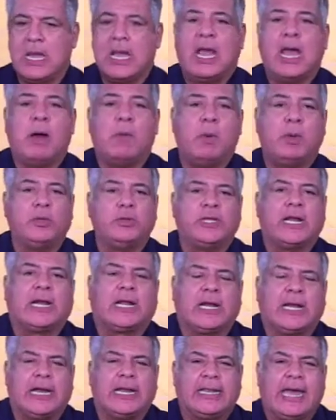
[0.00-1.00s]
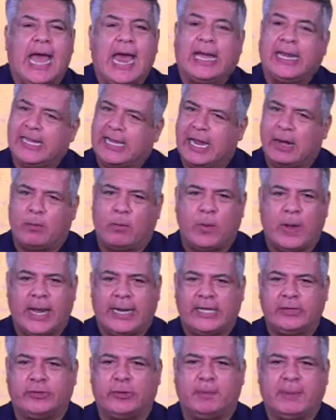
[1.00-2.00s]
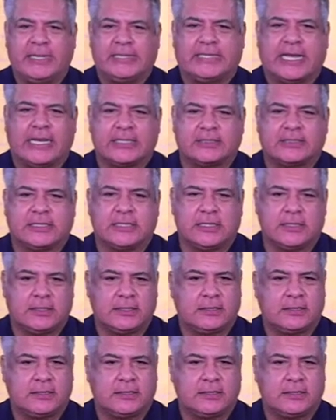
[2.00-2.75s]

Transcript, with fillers: And when you declare that, get ready to be tested.